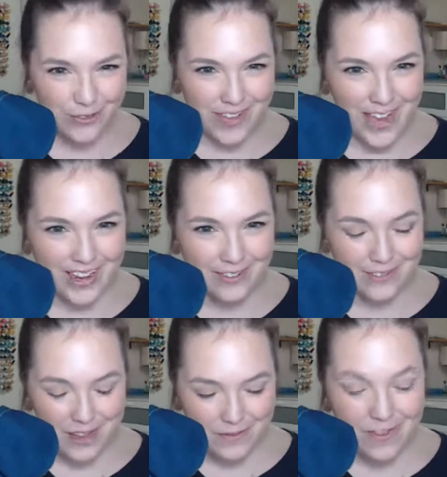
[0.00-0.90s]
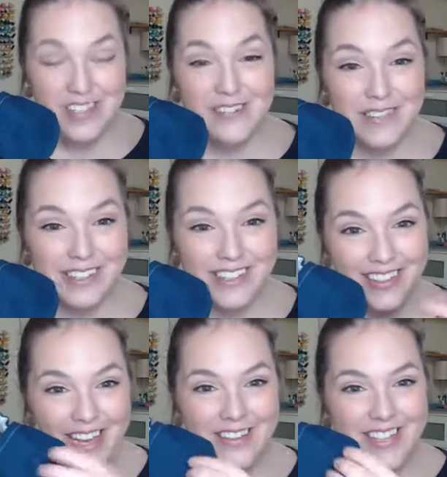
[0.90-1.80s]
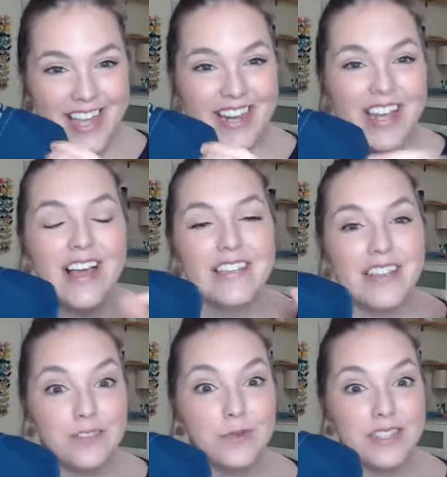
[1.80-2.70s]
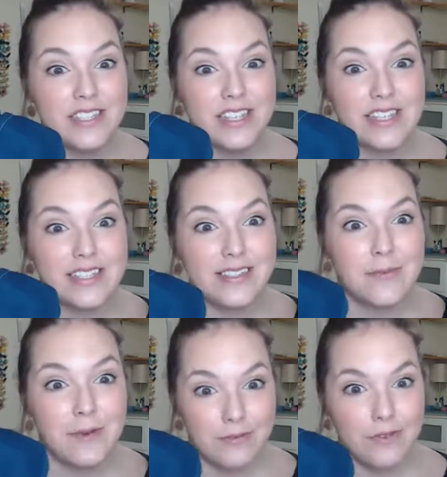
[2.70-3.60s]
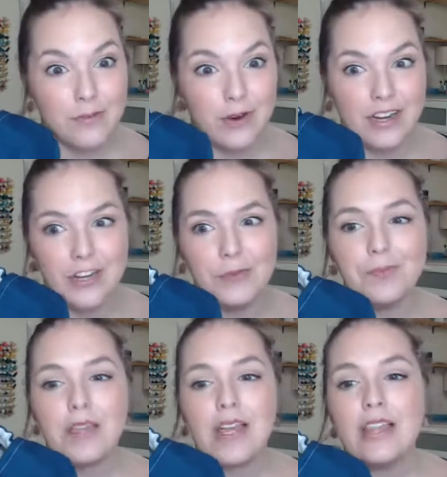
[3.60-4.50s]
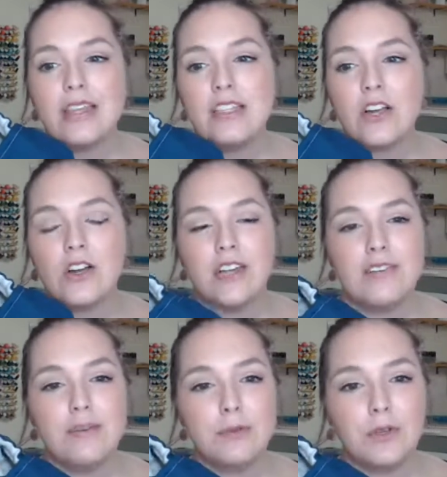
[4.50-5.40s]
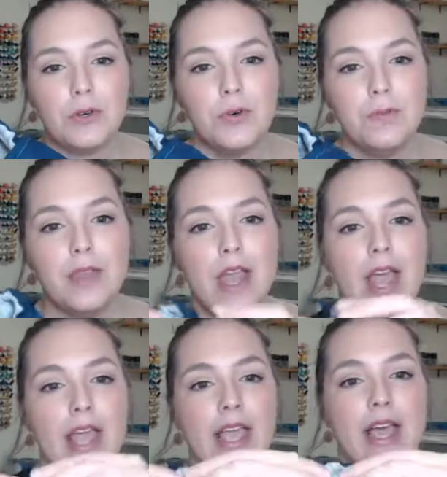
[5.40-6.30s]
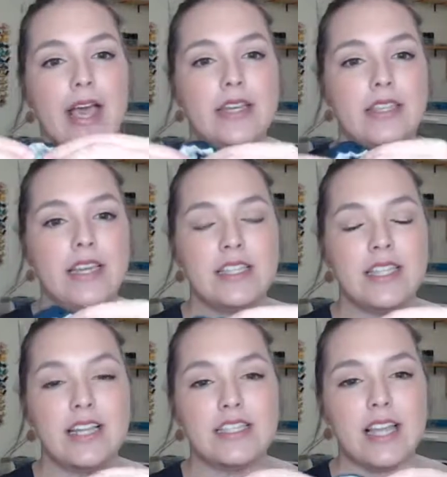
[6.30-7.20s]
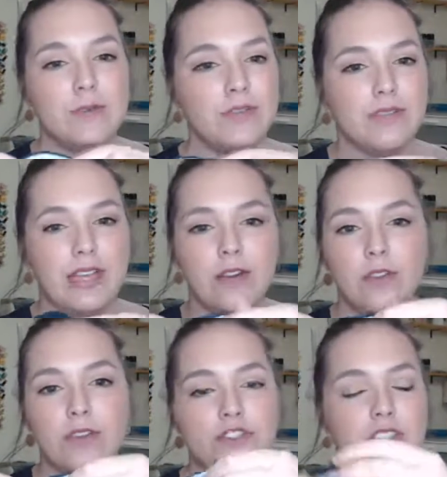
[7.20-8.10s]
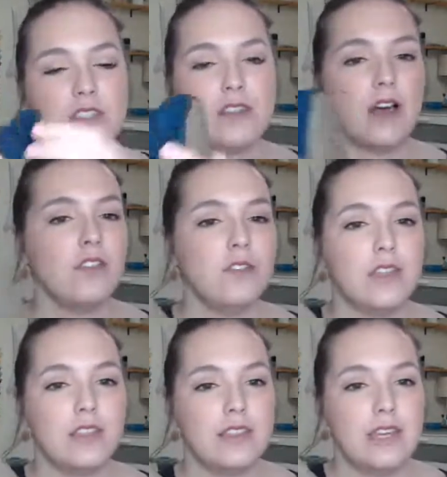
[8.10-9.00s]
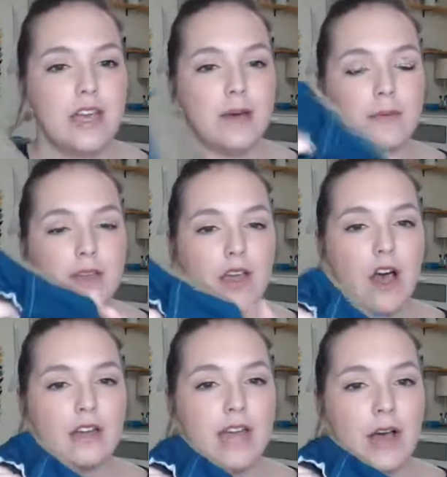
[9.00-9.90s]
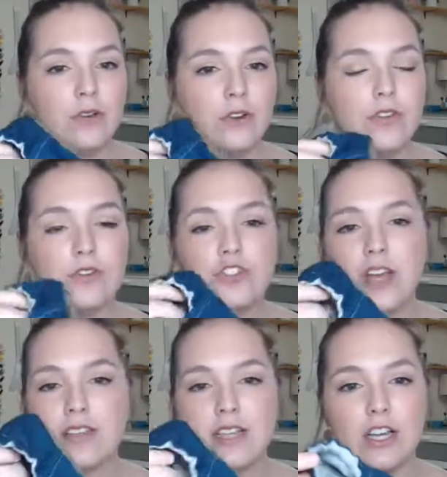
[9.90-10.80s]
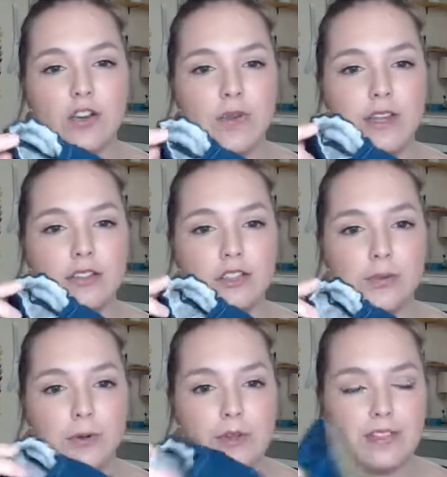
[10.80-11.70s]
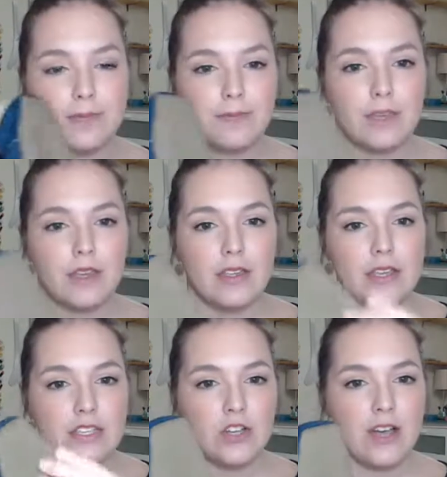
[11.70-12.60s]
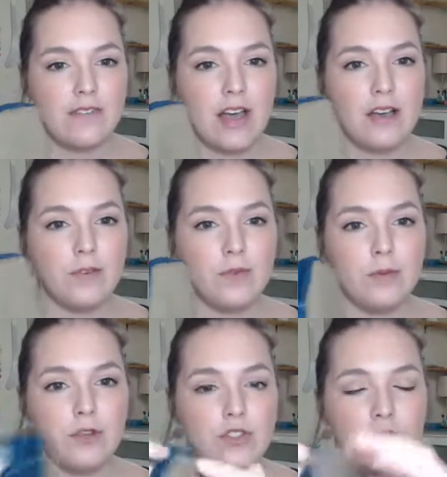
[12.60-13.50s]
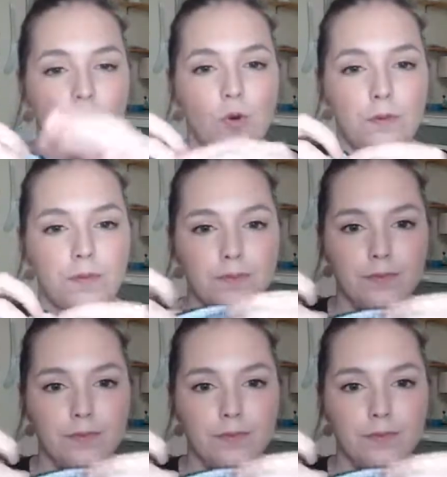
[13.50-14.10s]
kind of fuzzy feeling on the outside. That's what this is, but from brand new. These are navy blue, and the inside is lined with flannel. They're just, other than the cotton outer, they're just like our regular Cabooties. They still have that rubber sole.